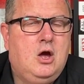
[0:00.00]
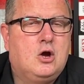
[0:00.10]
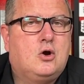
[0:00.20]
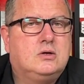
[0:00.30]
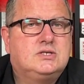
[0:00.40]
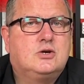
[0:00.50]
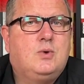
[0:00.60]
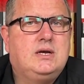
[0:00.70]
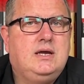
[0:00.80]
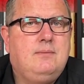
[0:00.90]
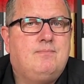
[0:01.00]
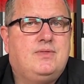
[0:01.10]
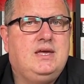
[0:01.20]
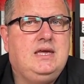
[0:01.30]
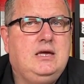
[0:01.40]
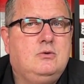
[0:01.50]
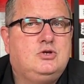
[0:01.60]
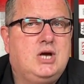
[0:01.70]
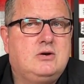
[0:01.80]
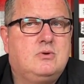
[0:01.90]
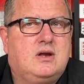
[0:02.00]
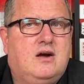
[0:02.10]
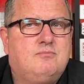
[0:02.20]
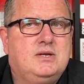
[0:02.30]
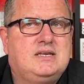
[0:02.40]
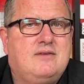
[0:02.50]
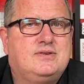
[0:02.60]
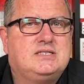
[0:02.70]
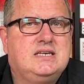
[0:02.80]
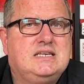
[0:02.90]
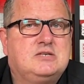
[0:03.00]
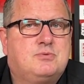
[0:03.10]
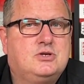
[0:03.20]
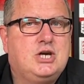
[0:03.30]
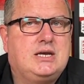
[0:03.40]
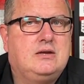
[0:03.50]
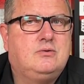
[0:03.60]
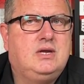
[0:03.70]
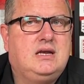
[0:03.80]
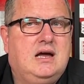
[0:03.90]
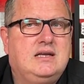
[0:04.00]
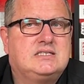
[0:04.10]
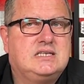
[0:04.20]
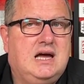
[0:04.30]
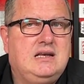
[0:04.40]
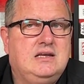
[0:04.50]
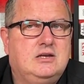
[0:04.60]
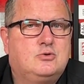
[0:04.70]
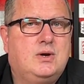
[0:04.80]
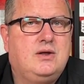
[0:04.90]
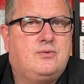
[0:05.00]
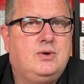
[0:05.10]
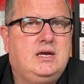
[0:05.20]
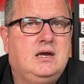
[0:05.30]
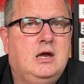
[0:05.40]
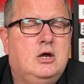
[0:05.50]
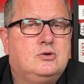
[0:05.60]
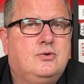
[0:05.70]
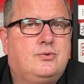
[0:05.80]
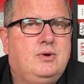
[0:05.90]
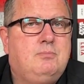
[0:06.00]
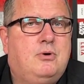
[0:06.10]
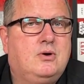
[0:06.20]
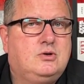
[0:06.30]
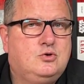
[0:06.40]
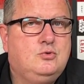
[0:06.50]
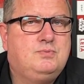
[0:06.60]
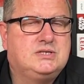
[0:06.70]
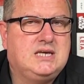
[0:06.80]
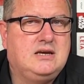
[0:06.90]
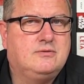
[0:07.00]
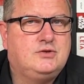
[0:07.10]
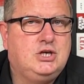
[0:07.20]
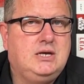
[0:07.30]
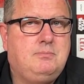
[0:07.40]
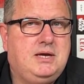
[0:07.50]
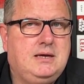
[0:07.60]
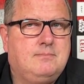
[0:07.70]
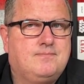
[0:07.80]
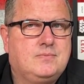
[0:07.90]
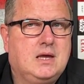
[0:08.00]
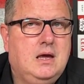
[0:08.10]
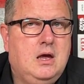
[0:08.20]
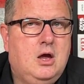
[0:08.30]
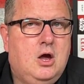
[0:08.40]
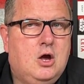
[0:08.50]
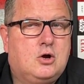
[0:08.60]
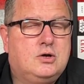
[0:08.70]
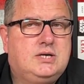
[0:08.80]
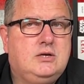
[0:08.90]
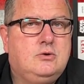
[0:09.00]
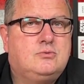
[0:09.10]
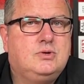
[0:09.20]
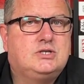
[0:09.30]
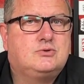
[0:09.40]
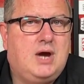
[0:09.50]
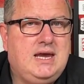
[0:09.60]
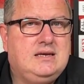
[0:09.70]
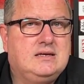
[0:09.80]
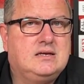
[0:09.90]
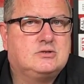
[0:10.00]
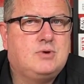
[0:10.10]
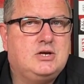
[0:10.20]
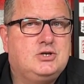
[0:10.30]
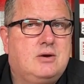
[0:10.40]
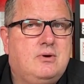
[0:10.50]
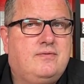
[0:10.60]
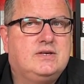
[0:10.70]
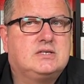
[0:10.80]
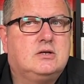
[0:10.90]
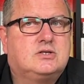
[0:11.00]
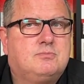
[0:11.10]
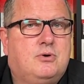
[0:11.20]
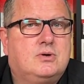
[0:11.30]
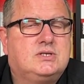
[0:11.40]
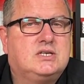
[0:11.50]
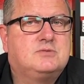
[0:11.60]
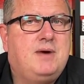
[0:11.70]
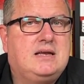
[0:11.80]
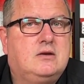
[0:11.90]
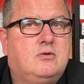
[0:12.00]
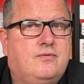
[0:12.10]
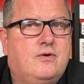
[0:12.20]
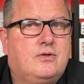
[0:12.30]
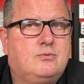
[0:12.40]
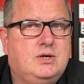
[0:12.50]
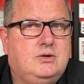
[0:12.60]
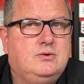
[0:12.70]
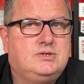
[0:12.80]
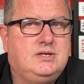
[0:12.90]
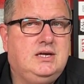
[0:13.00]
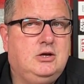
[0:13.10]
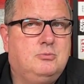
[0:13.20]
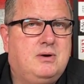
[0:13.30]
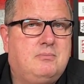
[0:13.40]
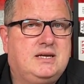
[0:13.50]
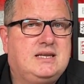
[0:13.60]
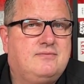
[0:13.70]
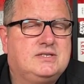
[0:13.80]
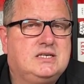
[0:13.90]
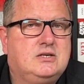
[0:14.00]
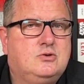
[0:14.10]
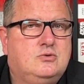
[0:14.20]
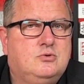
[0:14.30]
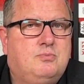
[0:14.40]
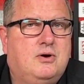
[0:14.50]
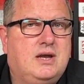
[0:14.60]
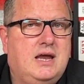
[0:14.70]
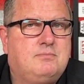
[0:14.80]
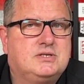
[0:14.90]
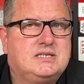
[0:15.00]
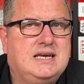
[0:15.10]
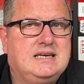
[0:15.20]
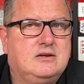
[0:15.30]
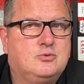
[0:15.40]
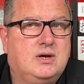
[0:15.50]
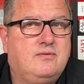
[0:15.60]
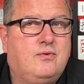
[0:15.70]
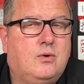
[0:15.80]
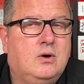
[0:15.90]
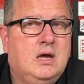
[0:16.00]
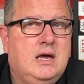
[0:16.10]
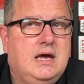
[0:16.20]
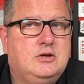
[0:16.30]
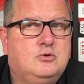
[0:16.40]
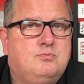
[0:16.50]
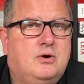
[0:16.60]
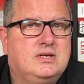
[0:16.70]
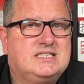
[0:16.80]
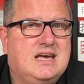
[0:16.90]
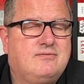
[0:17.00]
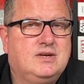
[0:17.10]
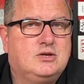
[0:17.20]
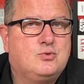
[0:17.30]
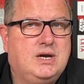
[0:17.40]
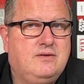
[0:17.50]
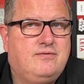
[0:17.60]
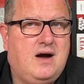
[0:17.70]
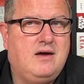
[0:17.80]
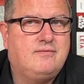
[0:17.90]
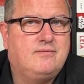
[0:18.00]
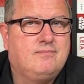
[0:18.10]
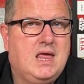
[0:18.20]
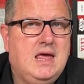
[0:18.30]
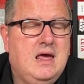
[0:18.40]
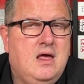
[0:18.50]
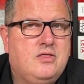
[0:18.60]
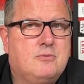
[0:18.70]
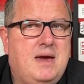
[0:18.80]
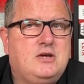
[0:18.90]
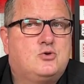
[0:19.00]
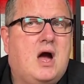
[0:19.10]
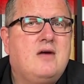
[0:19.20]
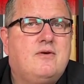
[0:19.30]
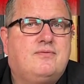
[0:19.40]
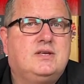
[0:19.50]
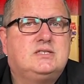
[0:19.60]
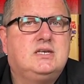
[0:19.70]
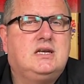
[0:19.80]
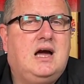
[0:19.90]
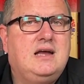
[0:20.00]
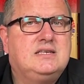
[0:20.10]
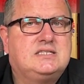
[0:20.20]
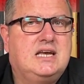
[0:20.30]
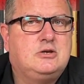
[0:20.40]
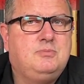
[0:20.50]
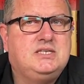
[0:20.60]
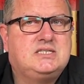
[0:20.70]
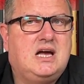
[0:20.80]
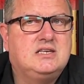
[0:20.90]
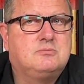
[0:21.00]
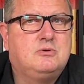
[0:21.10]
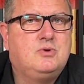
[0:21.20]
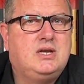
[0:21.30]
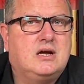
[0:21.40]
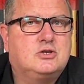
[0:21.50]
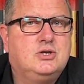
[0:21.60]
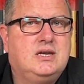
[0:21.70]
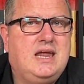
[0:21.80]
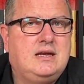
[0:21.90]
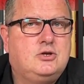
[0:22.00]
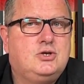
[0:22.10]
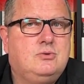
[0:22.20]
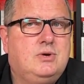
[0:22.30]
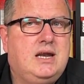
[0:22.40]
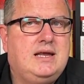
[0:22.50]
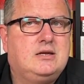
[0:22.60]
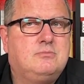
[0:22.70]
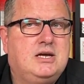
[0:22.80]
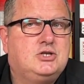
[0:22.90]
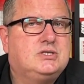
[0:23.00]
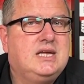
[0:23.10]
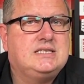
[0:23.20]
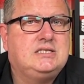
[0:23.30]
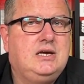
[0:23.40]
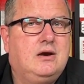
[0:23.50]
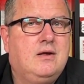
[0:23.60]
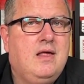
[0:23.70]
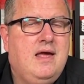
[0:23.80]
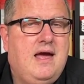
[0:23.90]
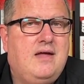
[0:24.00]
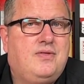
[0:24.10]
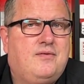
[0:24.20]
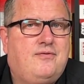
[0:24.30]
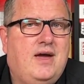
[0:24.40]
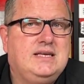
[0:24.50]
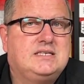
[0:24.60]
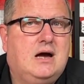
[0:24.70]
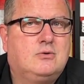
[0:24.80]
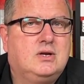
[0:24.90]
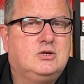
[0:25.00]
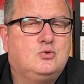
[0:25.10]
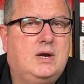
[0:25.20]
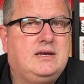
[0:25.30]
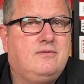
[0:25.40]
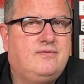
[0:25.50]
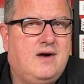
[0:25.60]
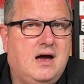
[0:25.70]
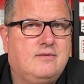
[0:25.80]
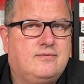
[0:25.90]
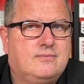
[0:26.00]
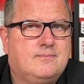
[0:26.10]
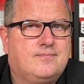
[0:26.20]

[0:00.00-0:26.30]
Consequently, the EU general government deficit is projected to decline slightly in 23 to 3.2% of GDP. Continued restraint in discretionary fiscal support is expected to further reduce the EU public deficit to 2.8% in 24 and 2.7% in 25. The main driver of this decline is said to be a sizable reduction in energy-related measures next year and their phase-out in 2025.